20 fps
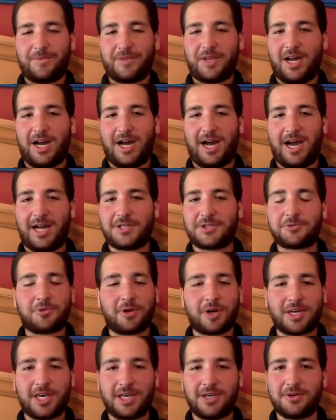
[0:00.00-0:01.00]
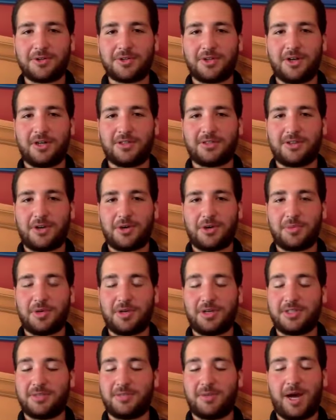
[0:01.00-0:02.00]
I just want to get your thoughts on it,
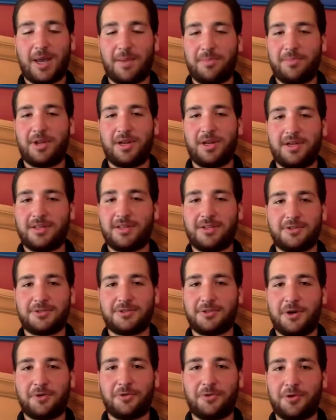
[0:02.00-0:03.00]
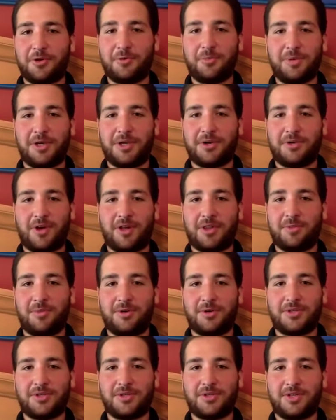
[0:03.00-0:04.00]
because in my opinion, there's no real beating around the
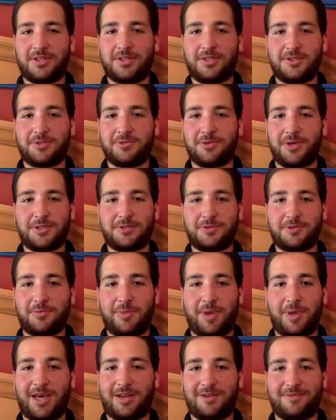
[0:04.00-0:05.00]
bush that this race was bad.